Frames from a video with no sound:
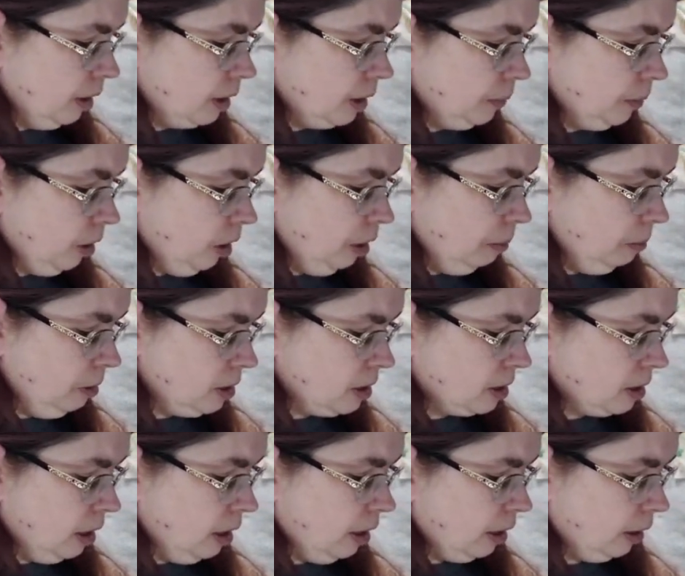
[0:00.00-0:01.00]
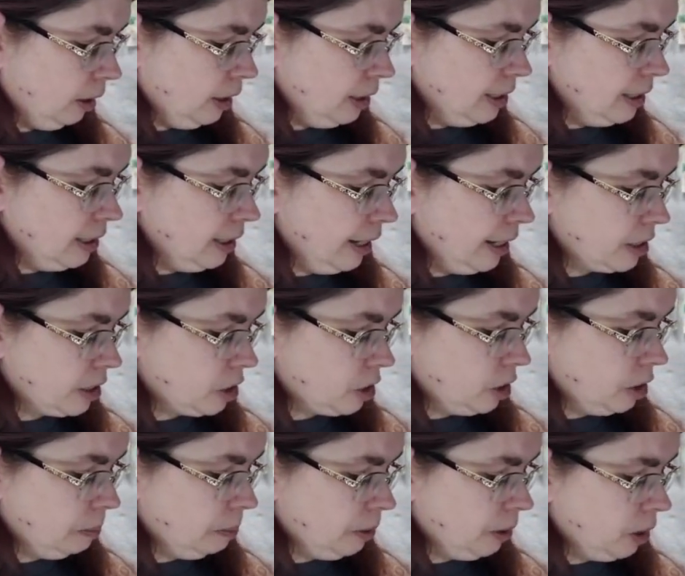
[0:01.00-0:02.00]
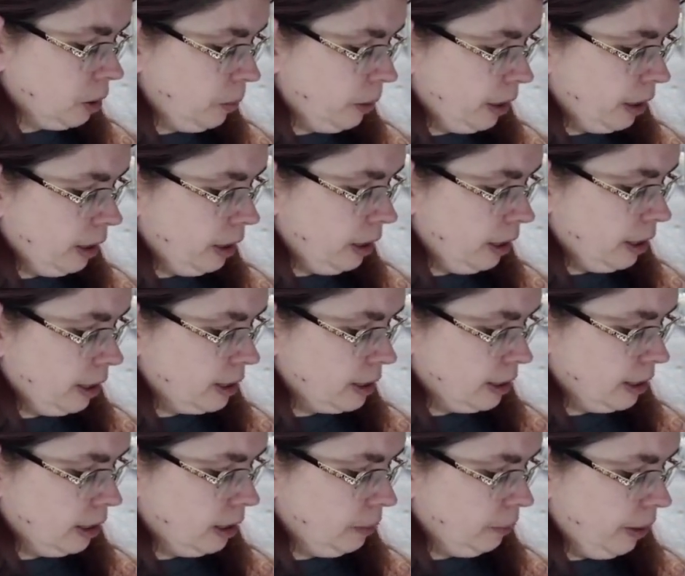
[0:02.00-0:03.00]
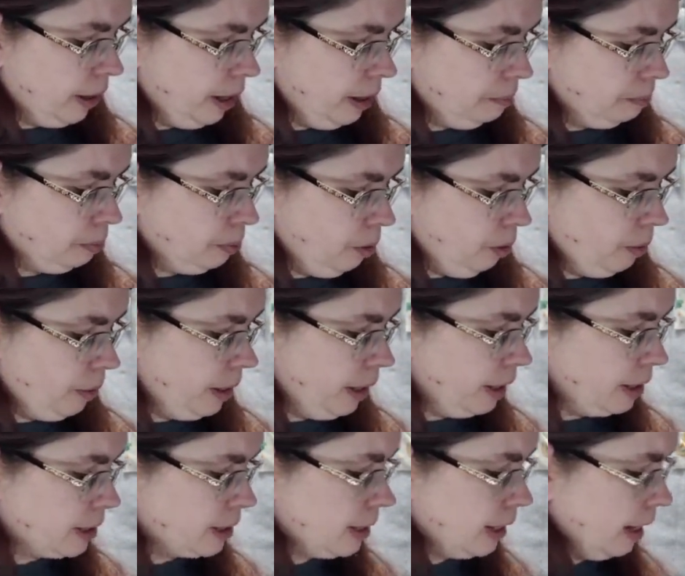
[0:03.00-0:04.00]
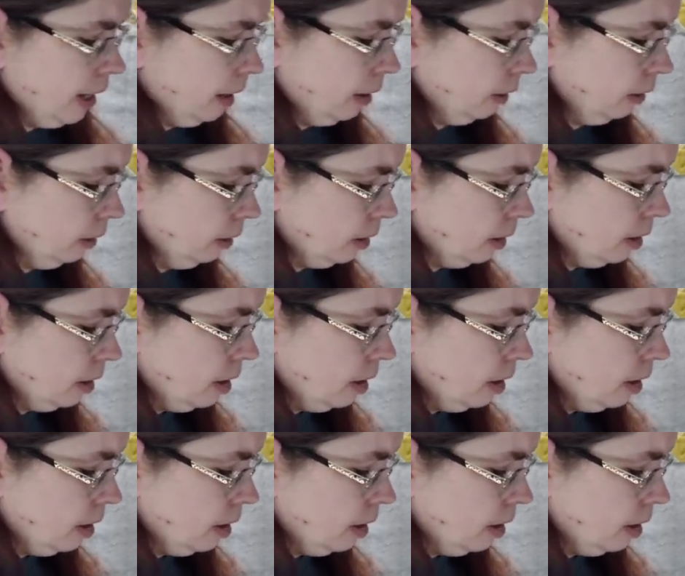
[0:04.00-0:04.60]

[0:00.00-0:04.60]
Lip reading: We're almost done. This is like super quick and easy the way I've broken it down.